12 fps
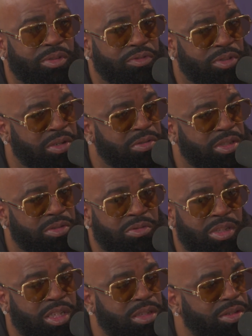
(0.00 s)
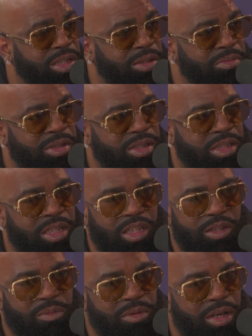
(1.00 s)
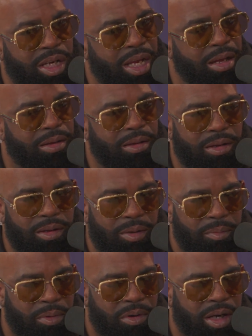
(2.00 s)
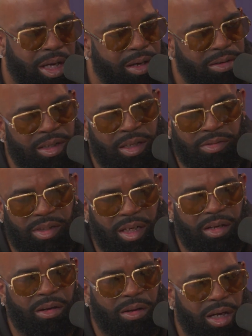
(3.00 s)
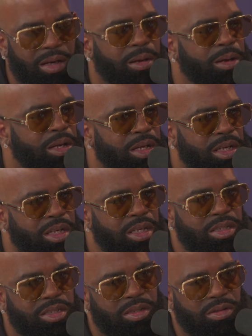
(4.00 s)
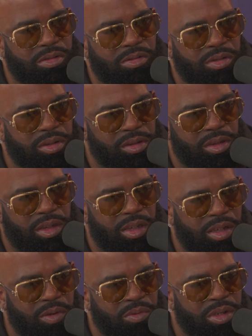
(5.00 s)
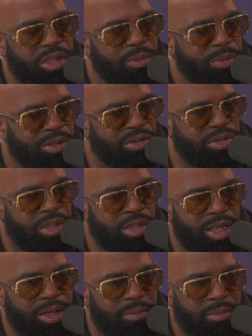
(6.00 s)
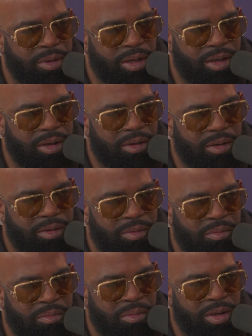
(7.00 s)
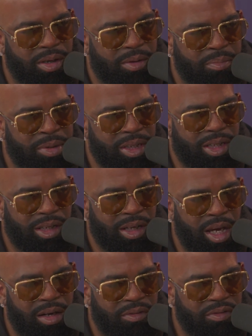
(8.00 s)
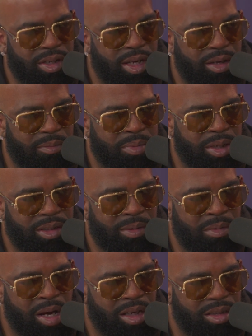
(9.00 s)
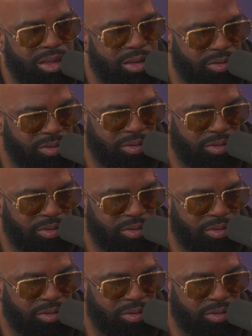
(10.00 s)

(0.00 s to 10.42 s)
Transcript: want to fuck with you. When can you come and check your boy out? And I was like, all right. So one of the producers named Bink out of VA, Bink the Monster,